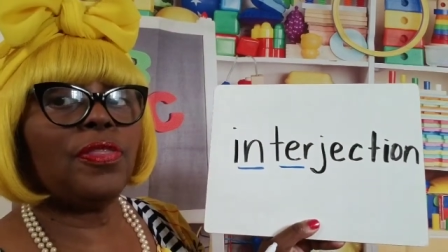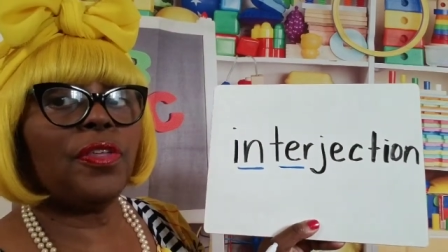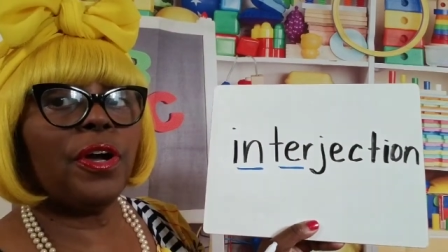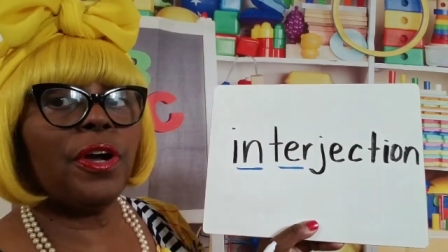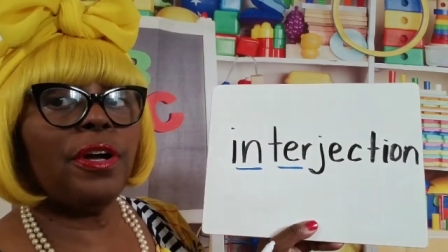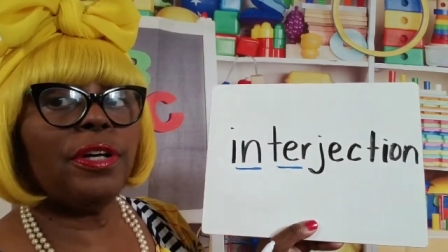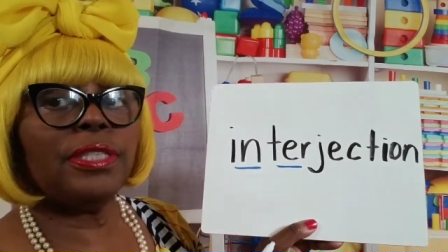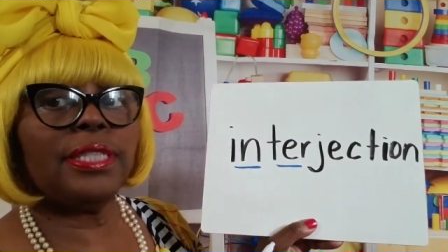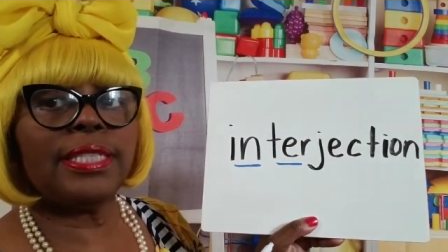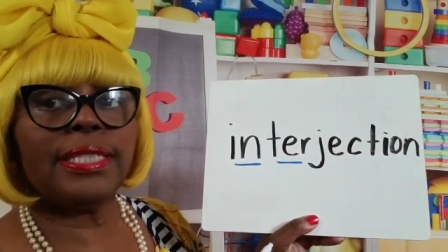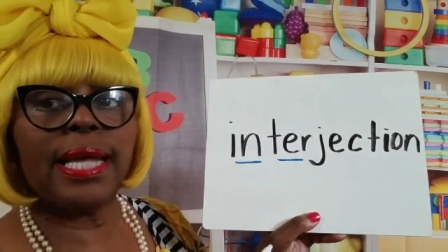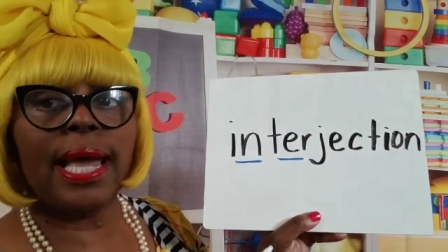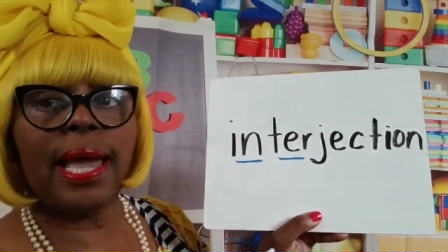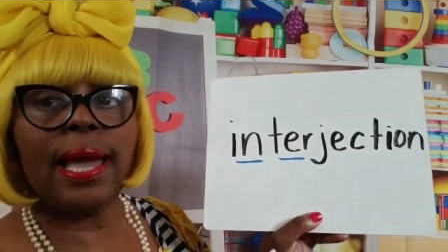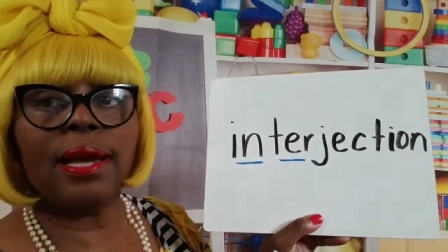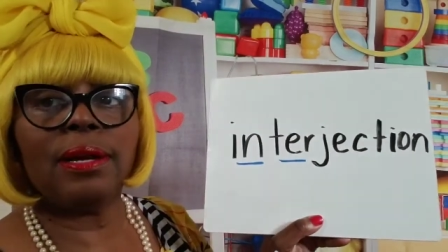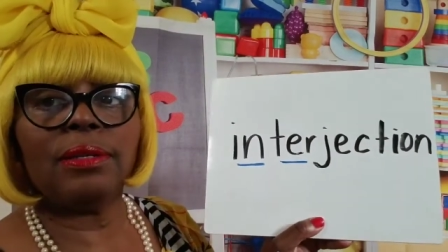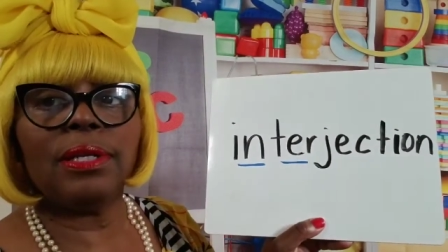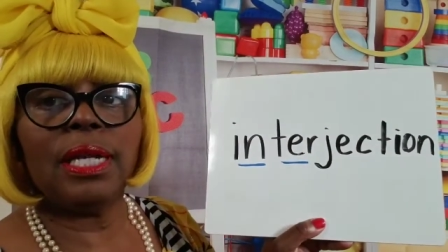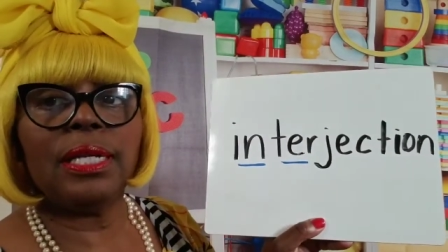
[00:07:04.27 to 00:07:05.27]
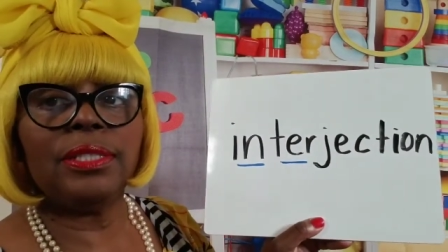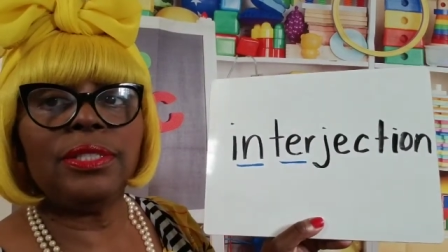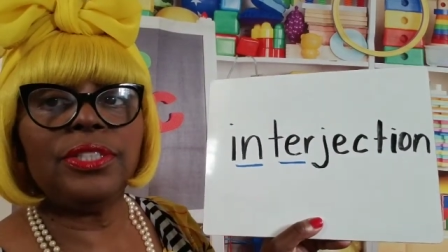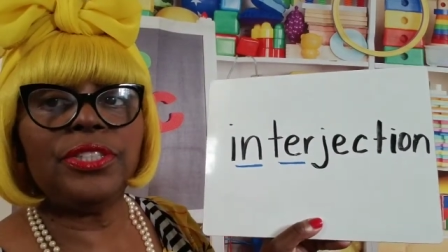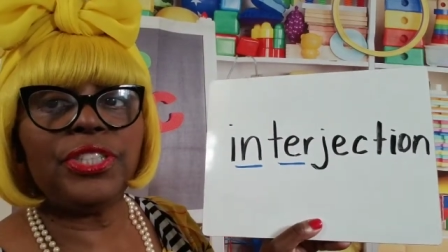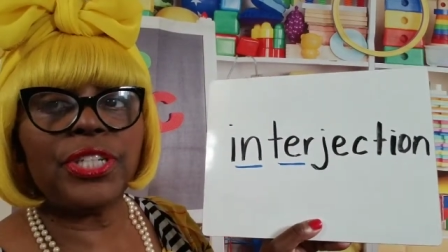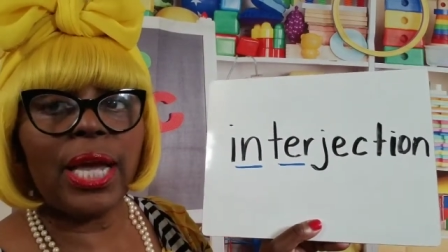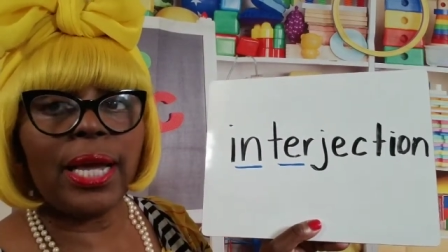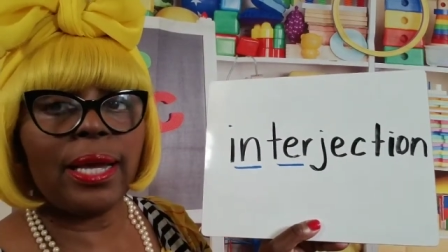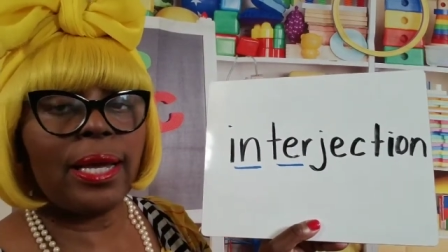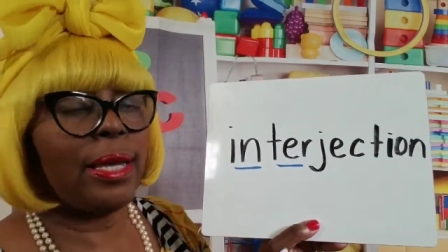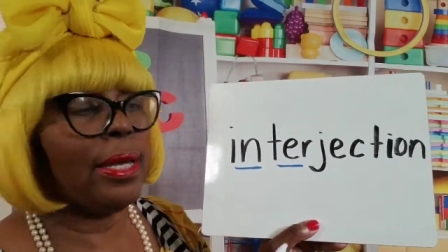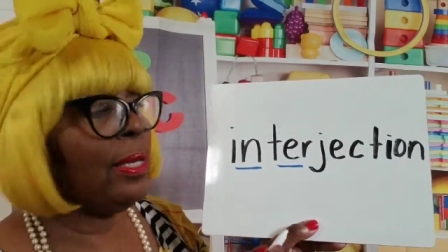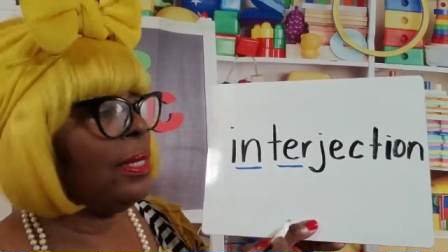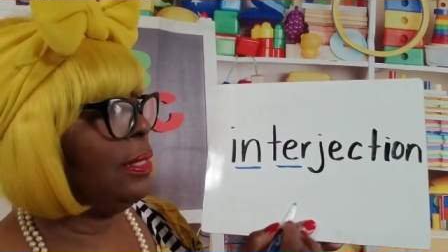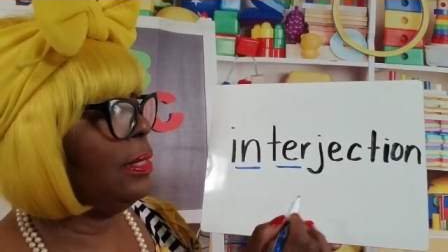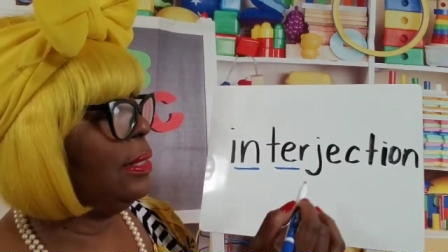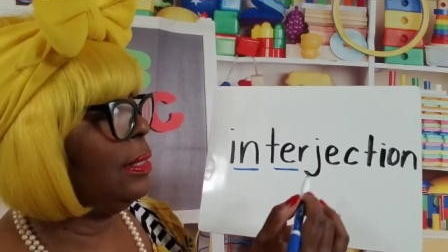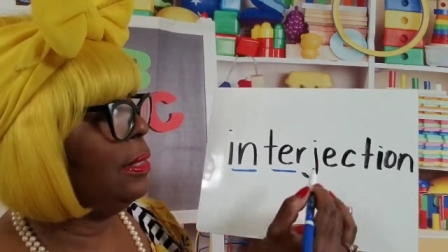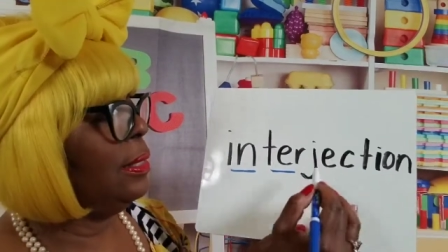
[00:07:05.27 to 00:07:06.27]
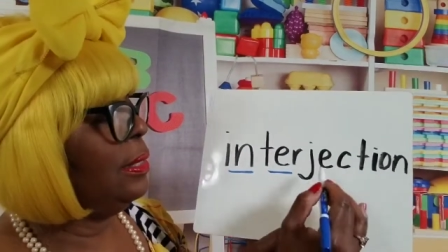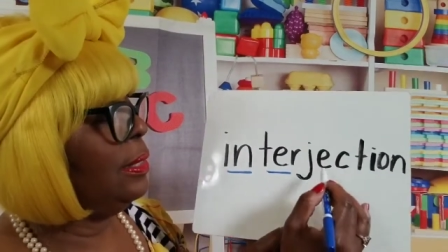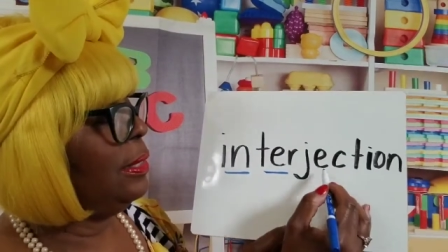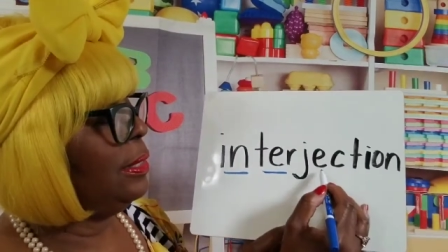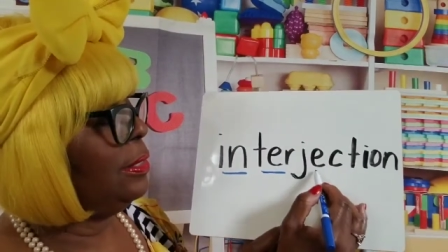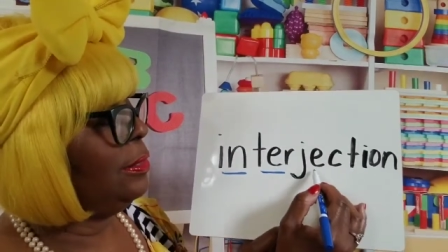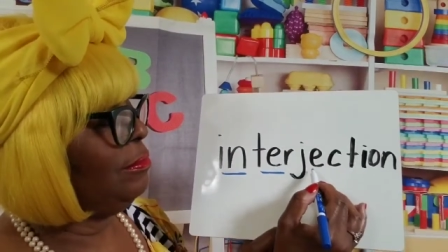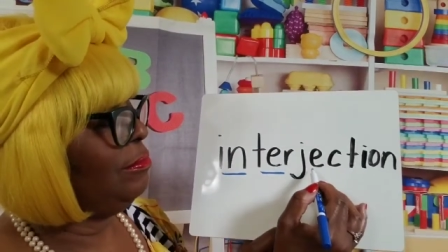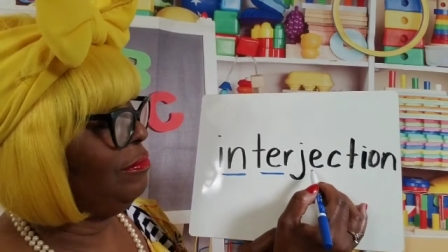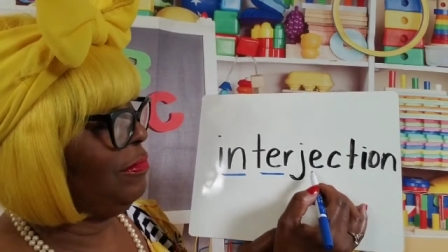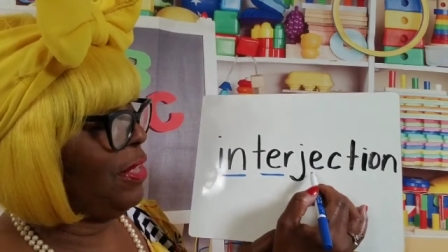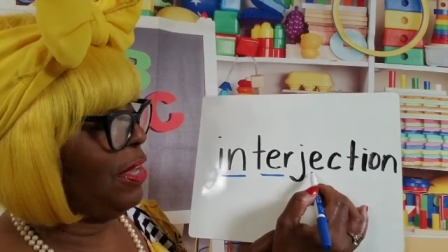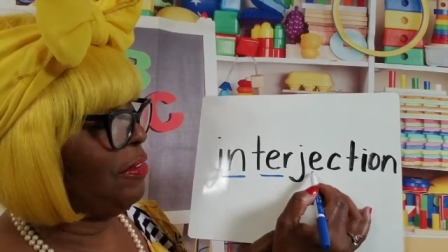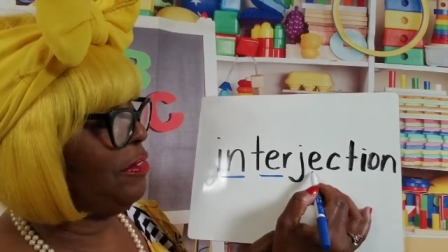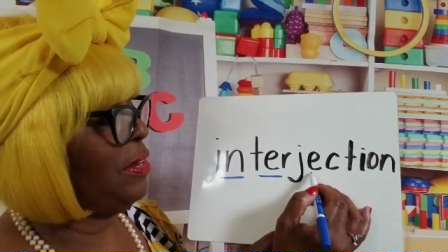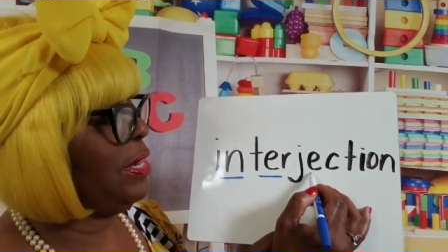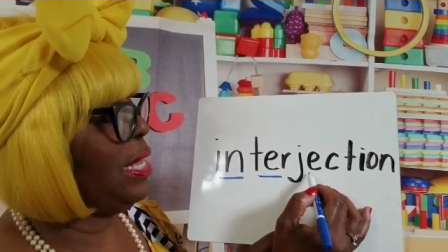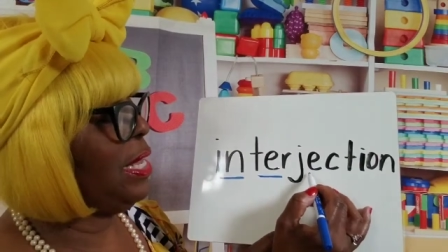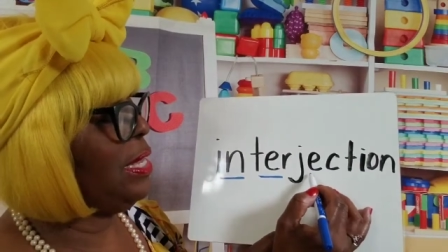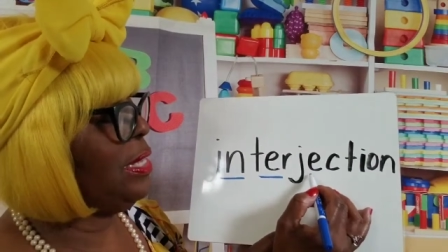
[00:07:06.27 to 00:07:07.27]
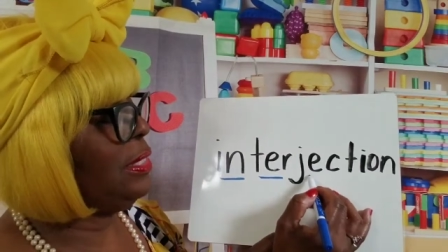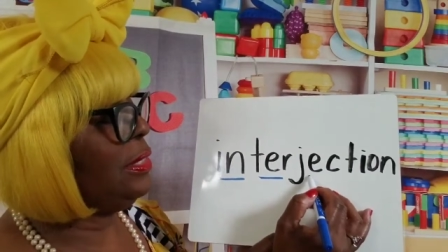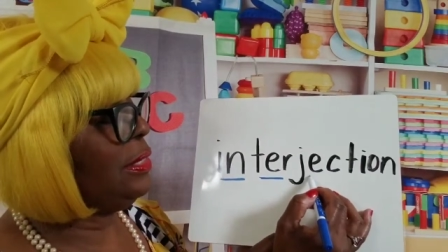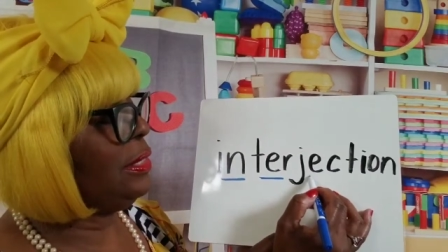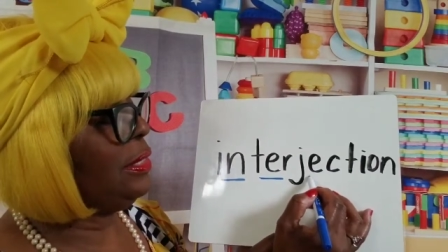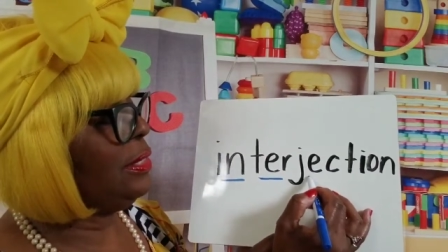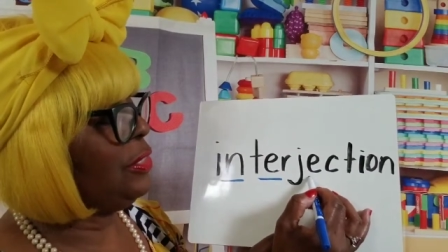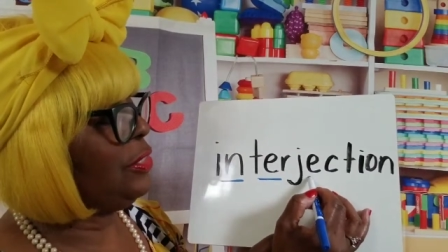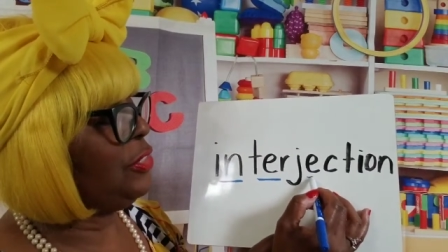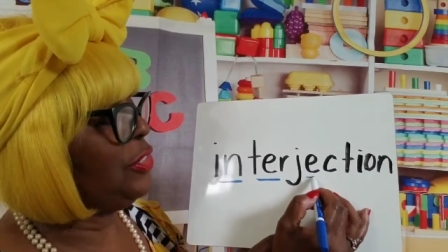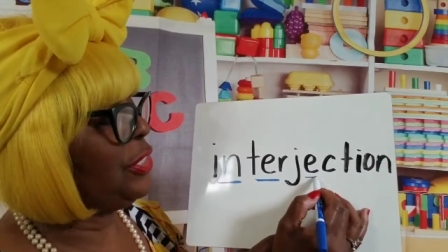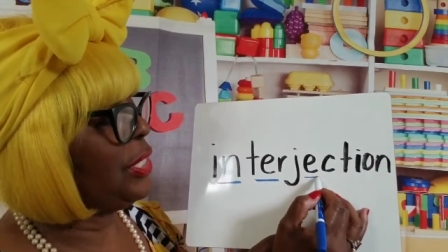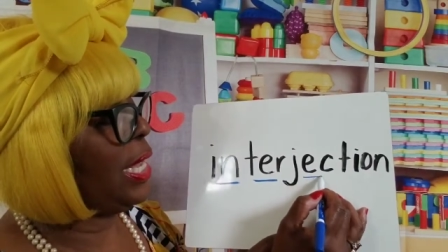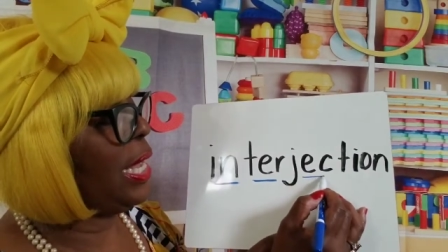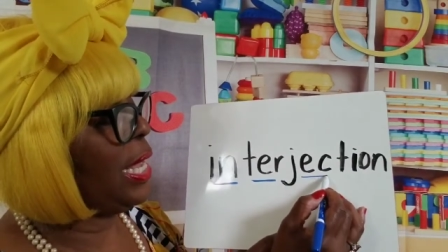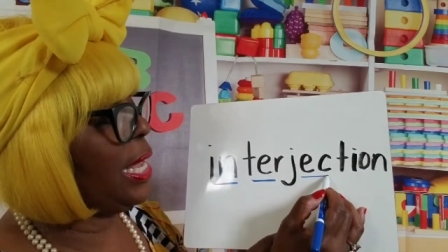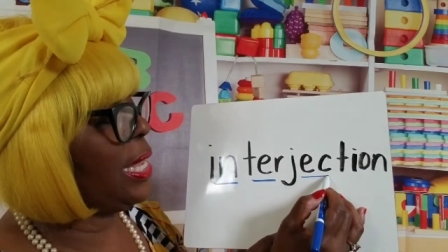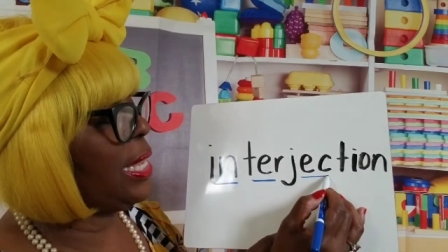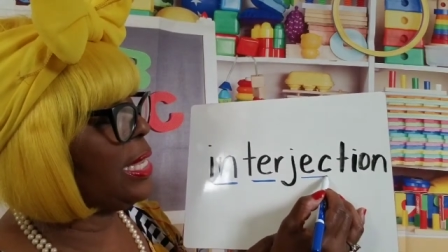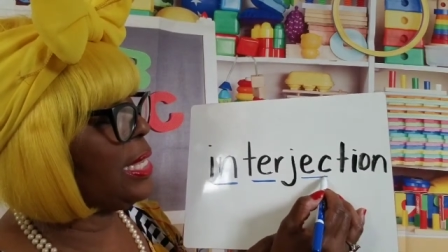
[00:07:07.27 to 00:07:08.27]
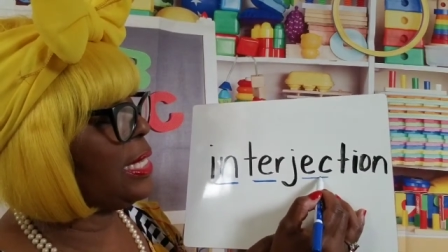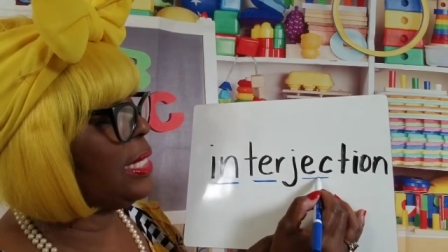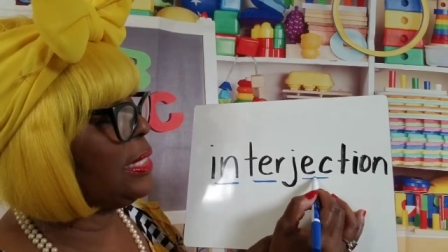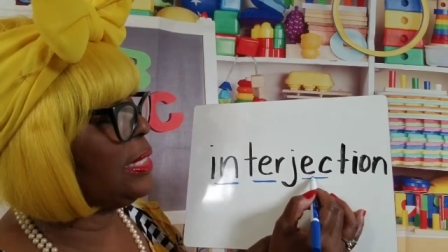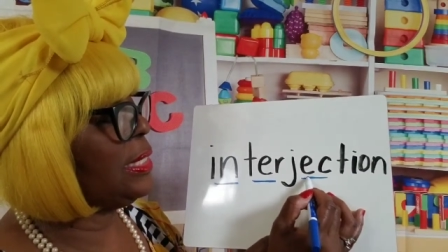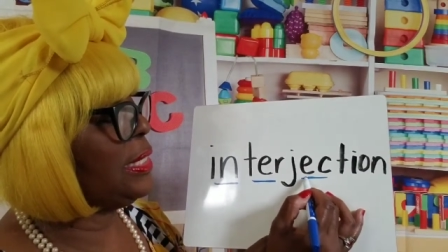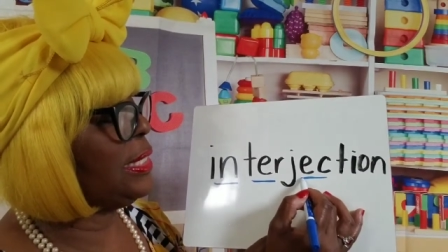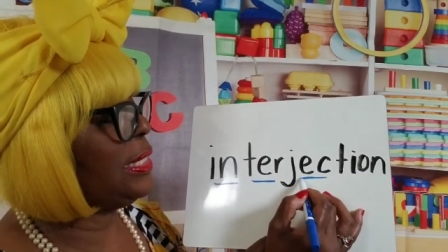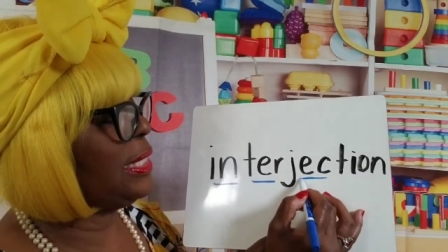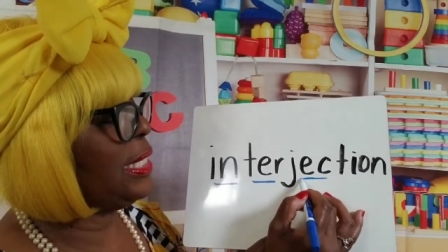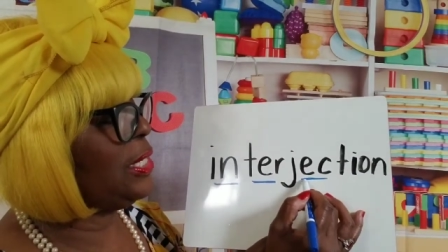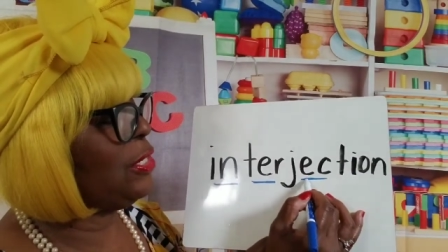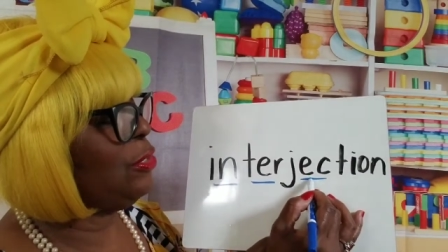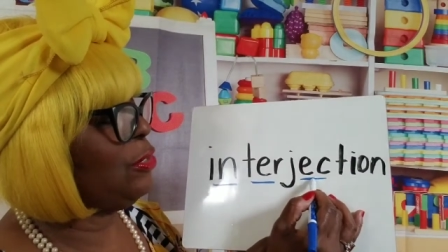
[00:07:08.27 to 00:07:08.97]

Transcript: Third sound, jek. There it is. J-E-C.